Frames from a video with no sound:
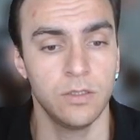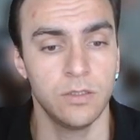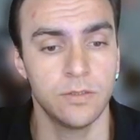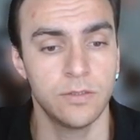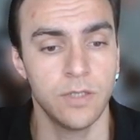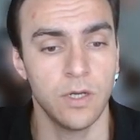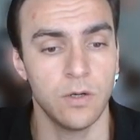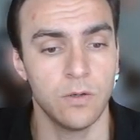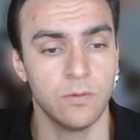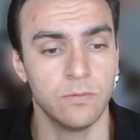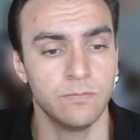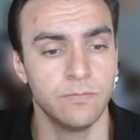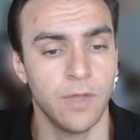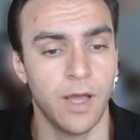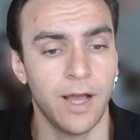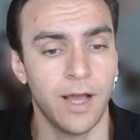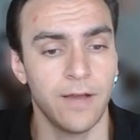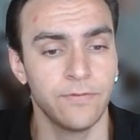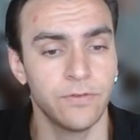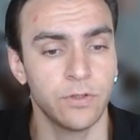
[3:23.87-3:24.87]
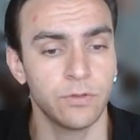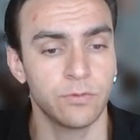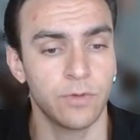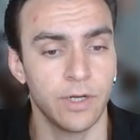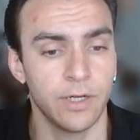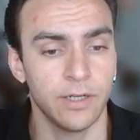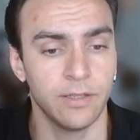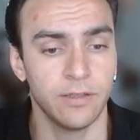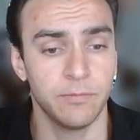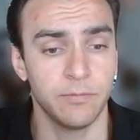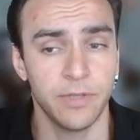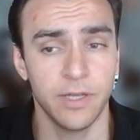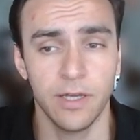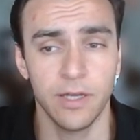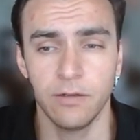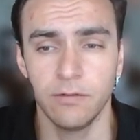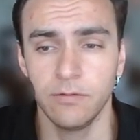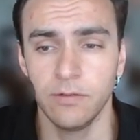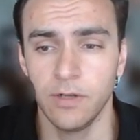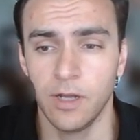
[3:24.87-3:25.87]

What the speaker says: So after writing them down,